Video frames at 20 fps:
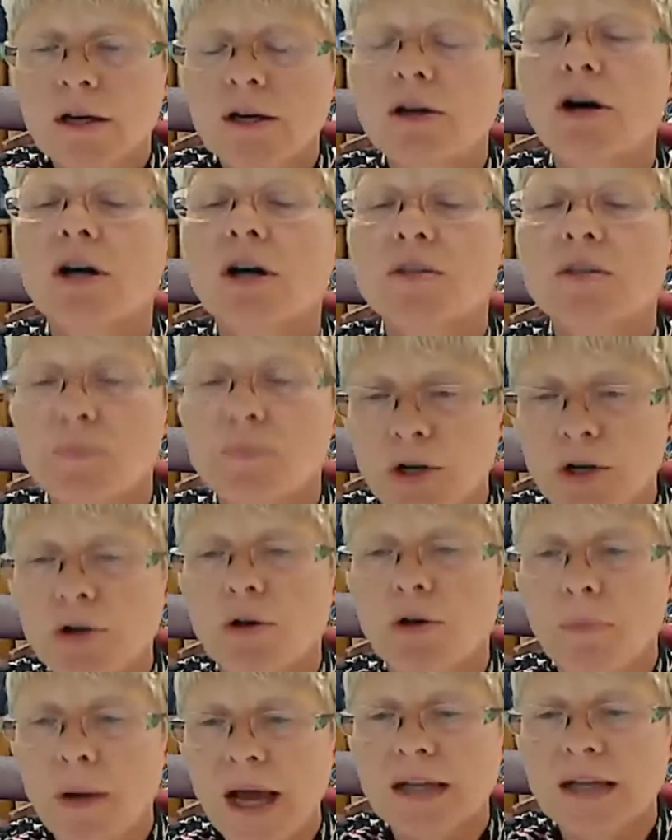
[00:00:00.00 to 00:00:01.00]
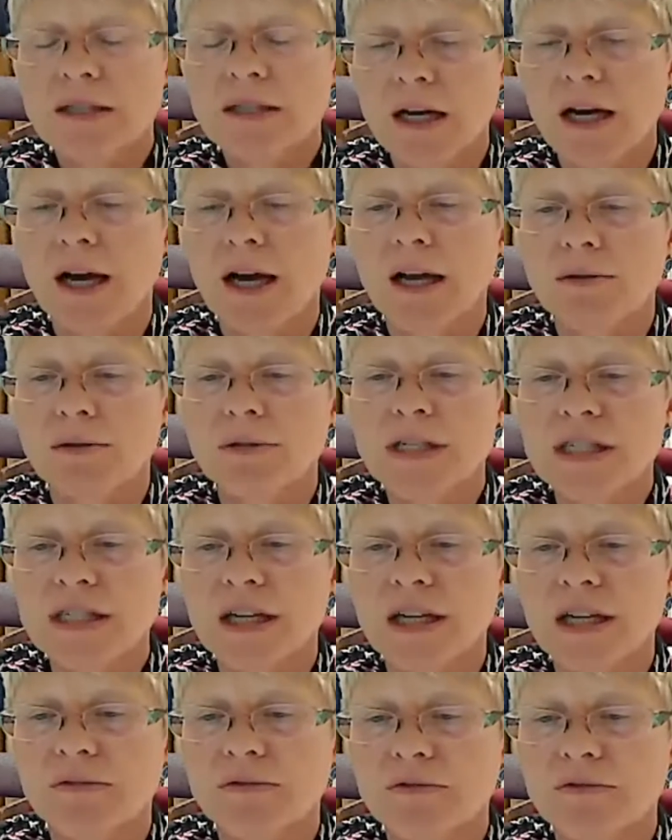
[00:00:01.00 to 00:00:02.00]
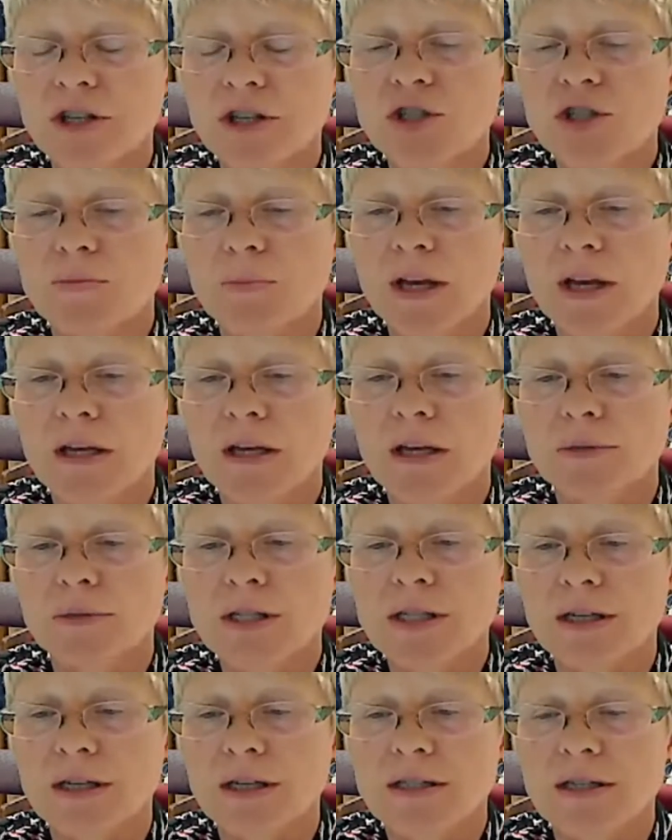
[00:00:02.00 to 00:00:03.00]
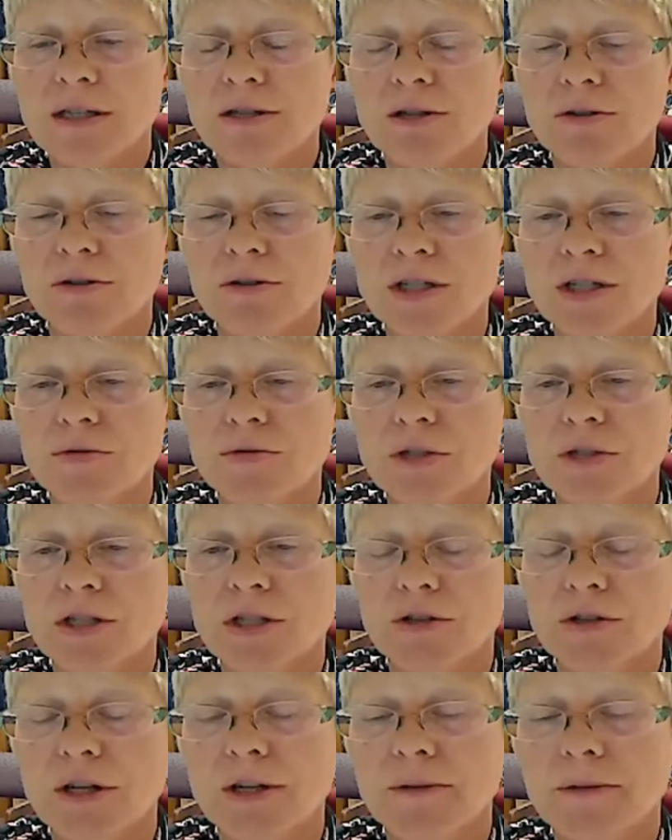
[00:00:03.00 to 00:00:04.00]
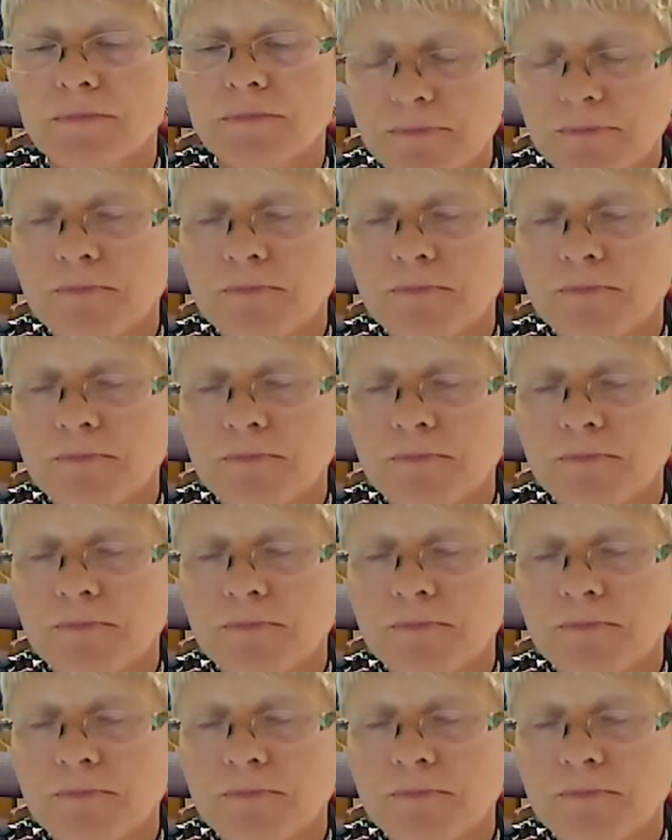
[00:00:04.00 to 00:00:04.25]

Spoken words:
caused me to go back to Iowa State and finish my animal science undergraduate degree.